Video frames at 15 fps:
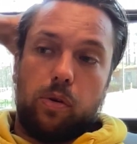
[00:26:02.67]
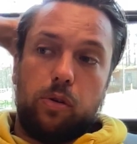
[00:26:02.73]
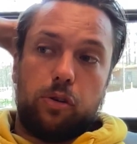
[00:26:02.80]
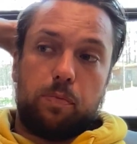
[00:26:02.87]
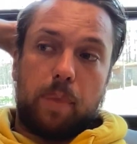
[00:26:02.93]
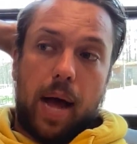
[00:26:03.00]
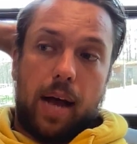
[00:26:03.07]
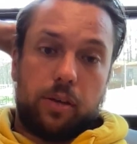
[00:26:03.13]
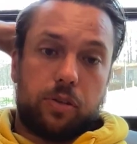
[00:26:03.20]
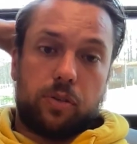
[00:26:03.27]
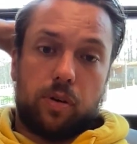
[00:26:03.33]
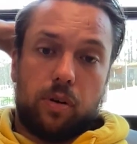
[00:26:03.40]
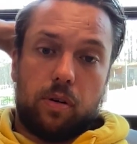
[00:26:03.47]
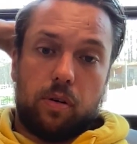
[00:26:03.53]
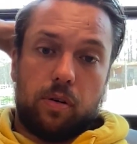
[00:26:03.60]
whose
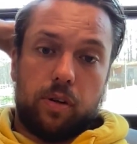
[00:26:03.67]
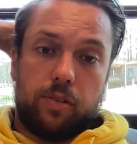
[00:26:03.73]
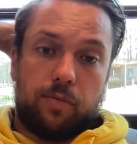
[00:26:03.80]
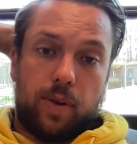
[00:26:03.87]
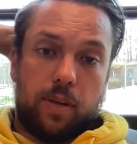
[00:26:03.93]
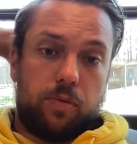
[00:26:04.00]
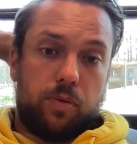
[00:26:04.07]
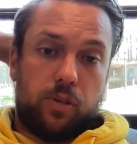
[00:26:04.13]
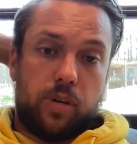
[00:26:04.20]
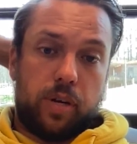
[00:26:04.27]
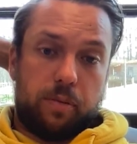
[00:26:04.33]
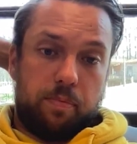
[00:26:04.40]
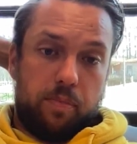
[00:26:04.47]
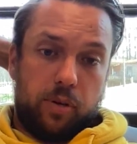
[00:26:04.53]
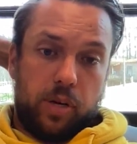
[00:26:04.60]
pastor is friends with
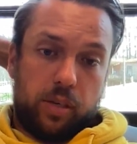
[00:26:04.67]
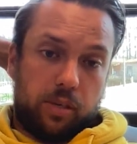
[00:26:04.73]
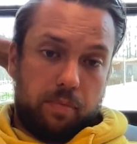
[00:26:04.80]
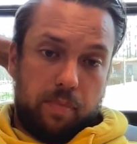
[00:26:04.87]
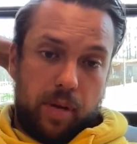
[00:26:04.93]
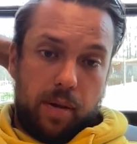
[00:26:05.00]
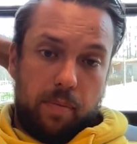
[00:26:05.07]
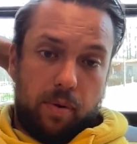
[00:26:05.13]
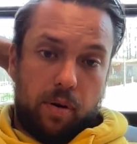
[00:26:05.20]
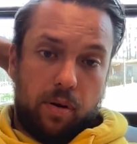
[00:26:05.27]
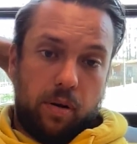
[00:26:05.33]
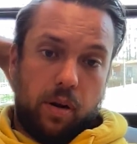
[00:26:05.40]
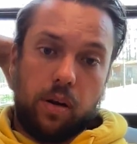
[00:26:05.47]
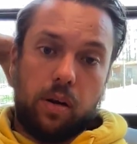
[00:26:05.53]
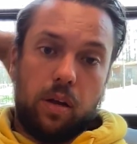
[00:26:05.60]
Just, Justin
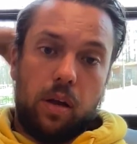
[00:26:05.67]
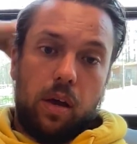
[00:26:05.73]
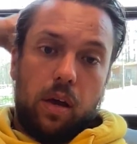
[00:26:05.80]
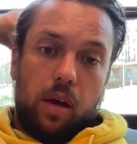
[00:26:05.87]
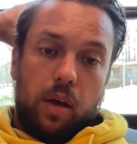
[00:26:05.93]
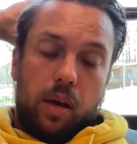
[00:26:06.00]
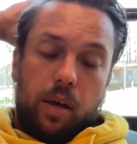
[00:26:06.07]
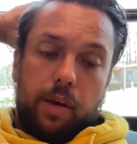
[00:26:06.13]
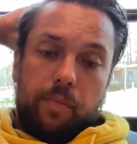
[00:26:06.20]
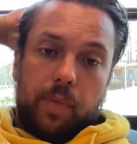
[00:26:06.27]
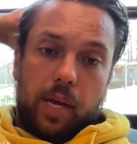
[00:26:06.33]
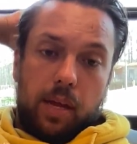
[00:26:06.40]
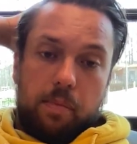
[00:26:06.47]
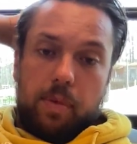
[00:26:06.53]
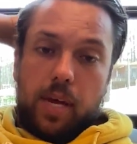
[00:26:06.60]
Bieber and
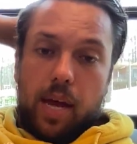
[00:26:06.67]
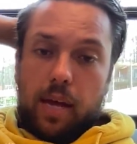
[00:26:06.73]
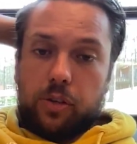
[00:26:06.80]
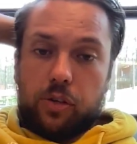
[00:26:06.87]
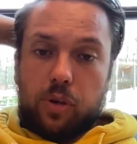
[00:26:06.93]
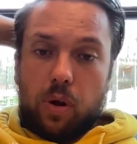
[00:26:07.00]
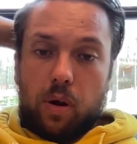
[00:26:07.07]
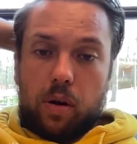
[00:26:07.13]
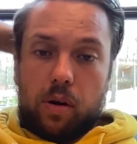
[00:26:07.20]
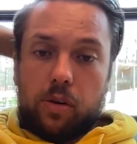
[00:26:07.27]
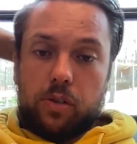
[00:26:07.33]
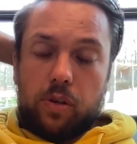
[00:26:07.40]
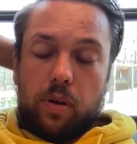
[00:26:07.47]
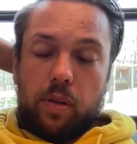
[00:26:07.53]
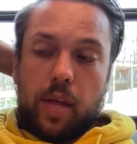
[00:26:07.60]
NBA
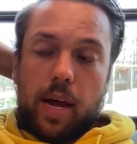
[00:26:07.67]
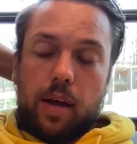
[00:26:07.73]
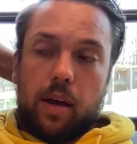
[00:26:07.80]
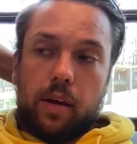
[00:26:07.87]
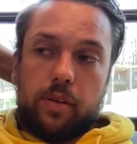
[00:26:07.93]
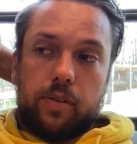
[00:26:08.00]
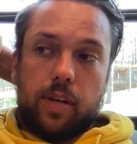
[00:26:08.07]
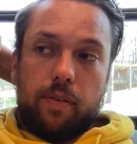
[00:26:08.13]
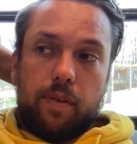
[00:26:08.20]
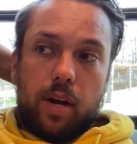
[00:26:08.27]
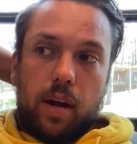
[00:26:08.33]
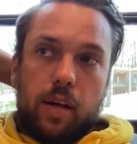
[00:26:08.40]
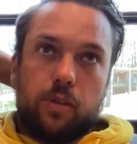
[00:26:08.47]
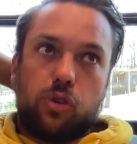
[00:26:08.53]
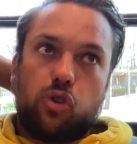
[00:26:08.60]
stars and all that kind of stuff. And I
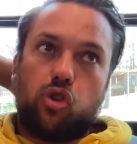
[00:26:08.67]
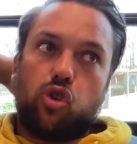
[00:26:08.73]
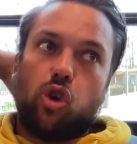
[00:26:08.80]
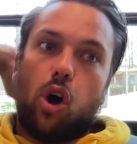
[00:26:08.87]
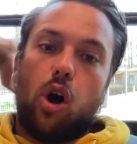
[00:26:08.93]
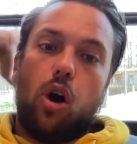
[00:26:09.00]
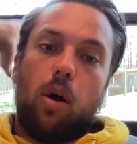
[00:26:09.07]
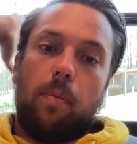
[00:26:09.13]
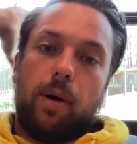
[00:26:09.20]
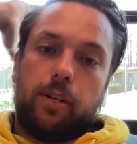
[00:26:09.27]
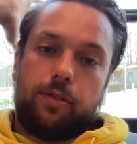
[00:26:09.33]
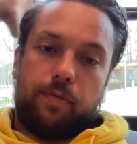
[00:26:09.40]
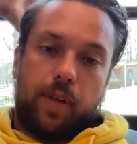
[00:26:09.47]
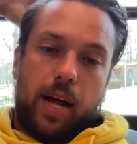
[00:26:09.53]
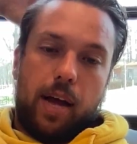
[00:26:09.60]
got so
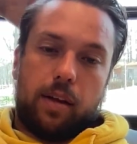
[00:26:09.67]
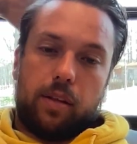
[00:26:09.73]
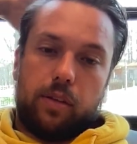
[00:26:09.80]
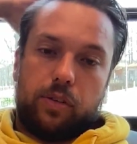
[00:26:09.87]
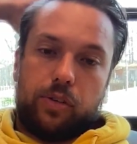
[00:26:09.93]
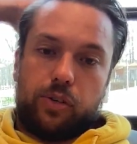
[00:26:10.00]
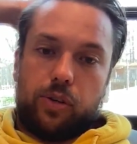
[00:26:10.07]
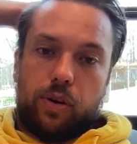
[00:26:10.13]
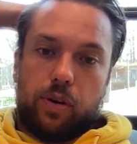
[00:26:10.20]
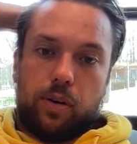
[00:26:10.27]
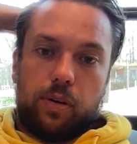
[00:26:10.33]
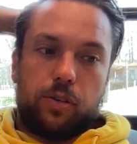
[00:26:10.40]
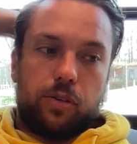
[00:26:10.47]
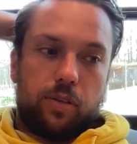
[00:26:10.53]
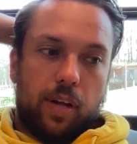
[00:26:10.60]
much flack. This
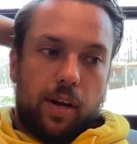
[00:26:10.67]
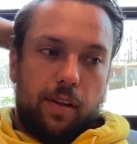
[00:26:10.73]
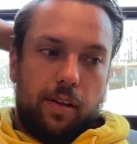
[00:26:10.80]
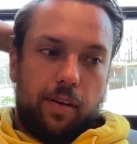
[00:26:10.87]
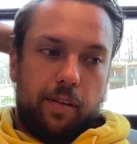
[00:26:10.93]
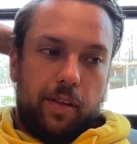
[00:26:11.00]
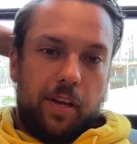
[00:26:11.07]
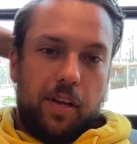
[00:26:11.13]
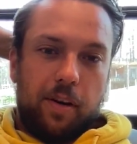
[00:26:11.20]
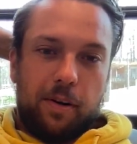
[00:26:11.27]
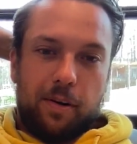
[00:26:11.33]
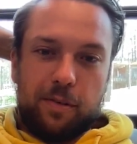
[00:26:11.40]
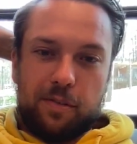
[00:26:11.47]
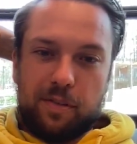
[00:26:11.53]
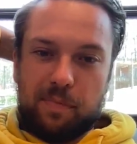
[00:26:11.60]
church, a lot of their
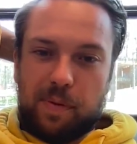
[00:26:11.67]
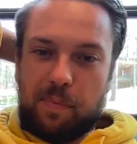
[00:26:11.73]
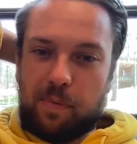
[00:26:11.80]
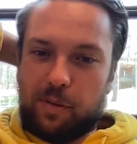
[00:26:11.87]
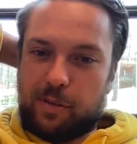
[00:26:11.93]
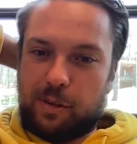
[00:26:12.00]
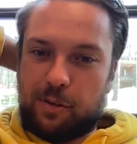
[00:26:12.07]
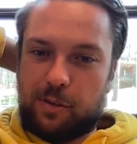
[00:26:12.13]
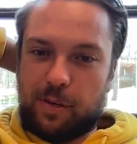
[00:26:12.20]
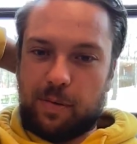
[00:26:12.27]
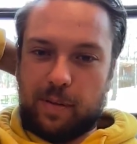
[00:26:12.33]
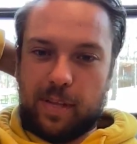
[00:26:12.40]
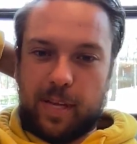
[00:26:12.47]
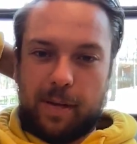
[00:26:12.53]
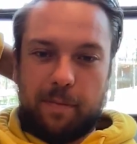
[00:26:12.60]
leaders and people associated
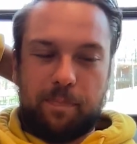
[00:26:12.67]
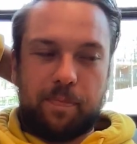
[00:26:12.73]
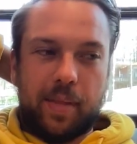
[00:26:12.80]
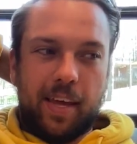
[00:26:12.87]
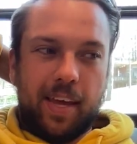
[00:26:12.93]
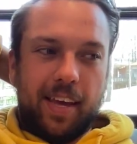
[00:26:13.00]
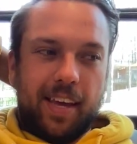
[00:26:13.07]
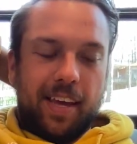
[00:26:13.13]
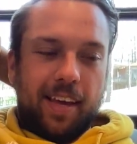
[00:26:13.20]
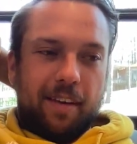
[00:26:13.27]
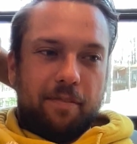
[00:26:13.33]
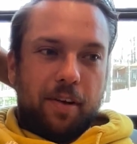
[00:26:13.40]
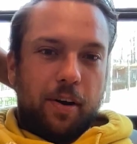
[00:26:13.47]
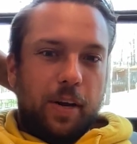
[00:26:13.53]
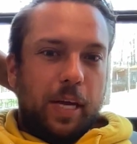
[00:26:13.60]
with them,
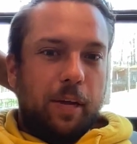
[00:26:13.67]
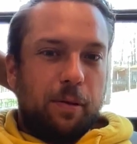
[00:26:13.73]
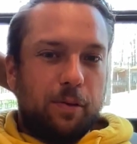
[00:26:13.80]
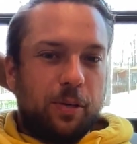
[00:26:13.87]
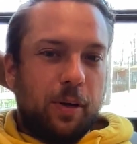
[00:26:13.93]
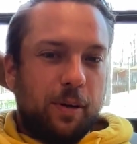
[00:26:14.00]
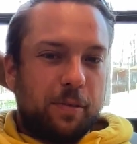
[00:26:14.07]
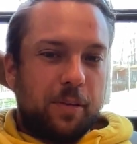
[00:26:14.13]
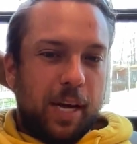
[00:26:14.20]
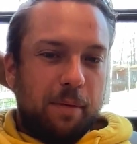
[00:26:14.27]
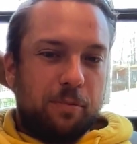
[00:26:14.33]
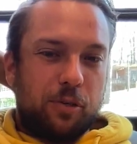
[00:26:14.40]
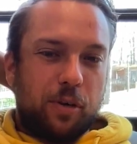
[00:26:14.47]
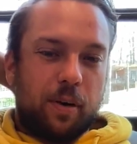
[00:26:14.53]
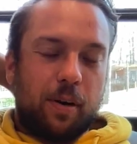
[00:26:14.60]
very Hillsong
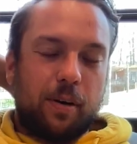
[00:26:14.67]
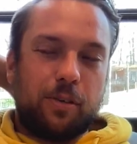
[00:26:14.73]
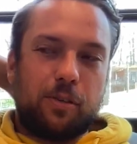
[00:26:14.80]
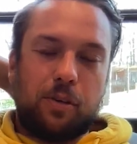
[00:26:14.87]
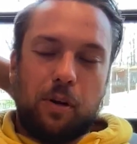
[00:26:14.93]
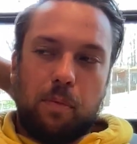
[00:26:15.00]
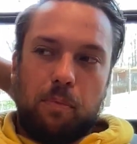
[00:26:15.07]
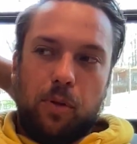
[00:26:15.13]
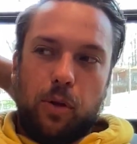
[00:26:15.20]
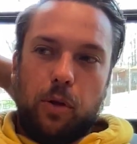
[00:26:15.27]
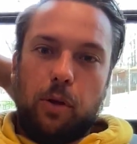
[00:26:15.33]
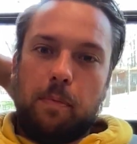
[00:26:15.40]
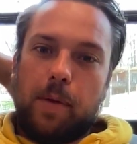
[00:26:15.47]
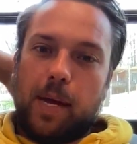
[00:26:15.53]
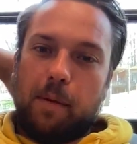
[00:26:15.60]
type church, you know,
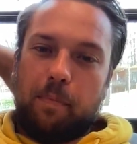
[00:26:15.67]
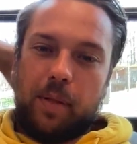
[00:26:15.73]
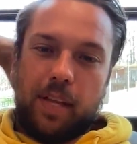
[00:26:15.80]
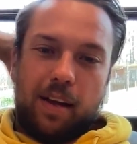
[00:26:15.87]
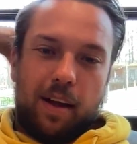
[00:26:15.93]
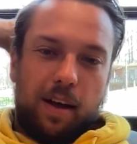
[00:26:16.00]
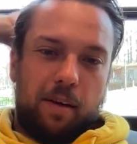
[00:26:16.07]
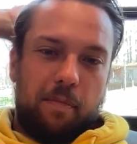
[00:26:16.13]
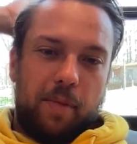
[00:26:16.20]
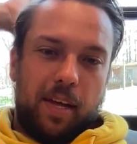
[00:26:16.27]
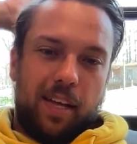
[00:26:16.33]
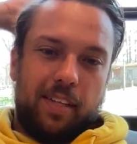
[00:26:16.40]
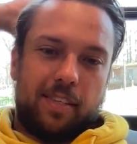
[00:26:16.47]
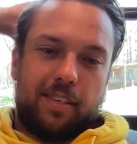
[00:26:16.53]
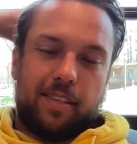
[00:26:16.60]
blew me up in the
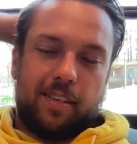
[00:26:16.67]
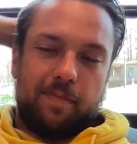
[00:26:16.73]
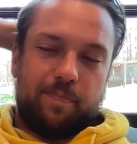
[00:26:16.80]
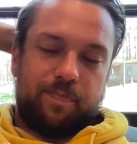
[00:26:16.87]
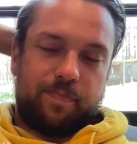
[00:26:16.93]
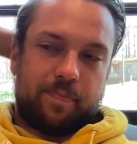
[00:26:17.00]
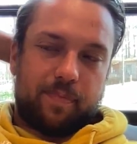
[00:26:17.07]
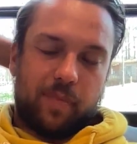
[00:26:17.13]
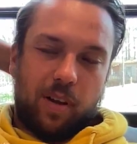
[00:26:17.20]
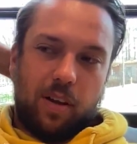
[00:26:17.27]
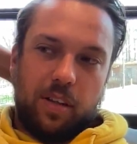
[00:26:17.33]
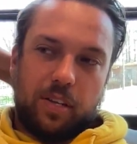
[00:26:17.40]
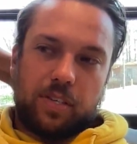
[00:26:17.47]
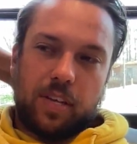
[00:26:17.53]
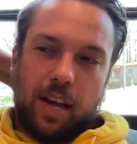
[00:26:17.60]
comments and all
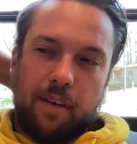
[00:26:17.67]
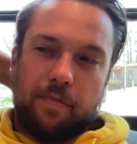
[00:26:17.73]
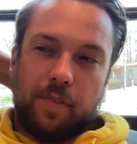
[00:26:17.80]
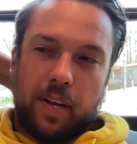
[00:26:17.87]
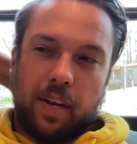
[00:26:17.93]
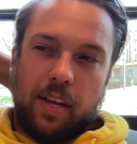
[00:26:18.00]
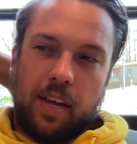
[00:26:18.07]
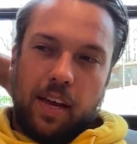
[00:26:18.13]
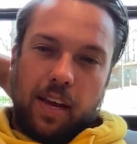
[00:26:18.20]
this stuff. And,